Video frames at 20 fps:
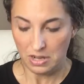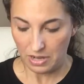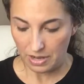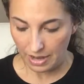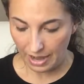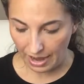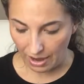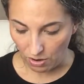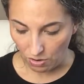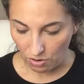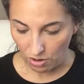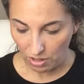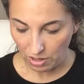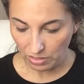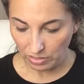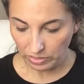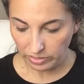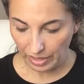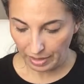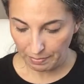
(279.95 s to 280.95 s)
Now,
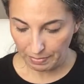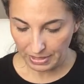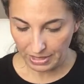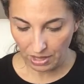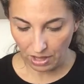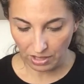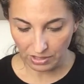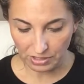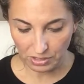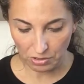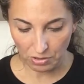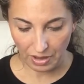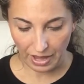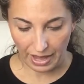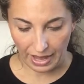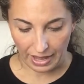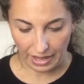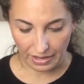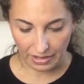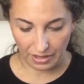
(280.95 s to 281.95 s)
let me also
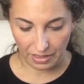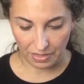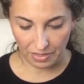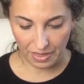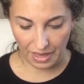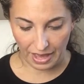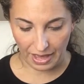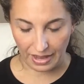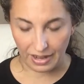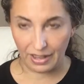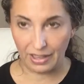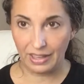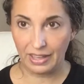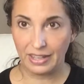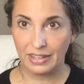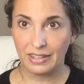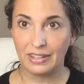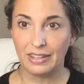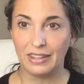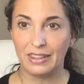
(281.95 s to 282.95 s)
add that
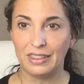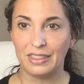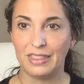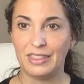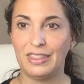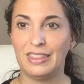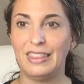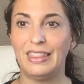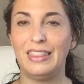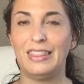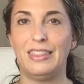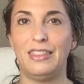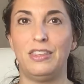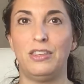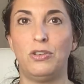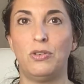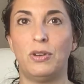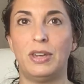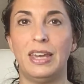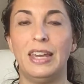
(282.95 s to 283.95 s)

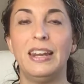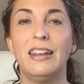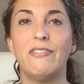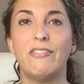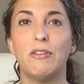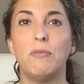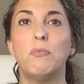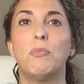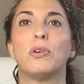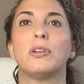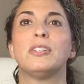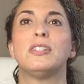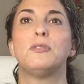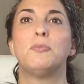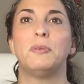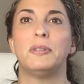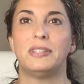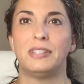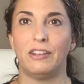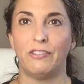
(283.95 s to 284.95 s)
you get even more
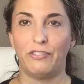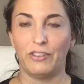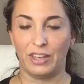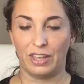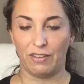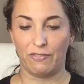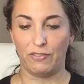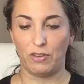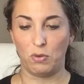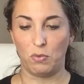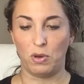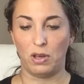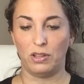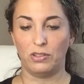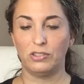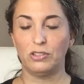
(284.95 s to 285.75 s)
specific, if you will.